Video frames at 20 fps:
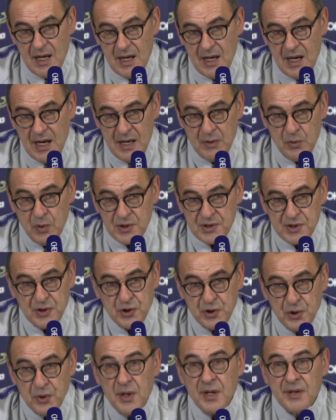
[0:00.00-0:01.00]
I was
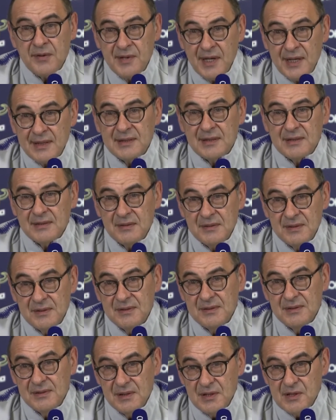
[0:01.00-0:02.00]
sure that
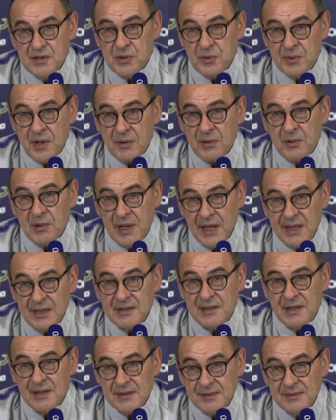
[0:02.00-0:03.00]
sooner or
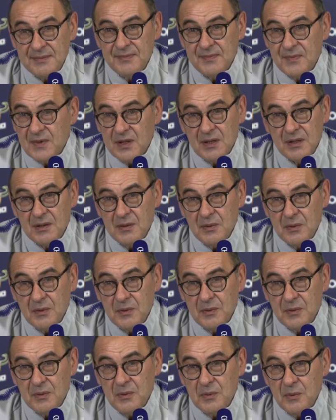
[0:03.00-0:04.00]
later
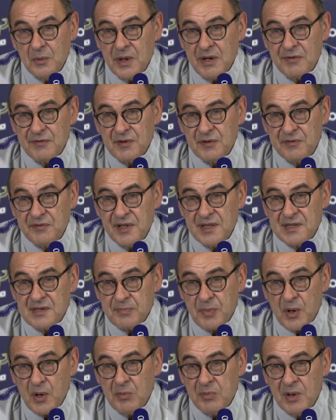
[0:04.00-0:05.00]
we have to face
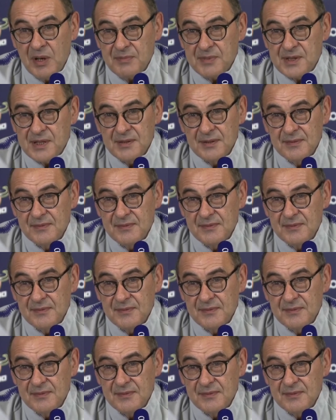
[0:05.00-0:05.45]
problems.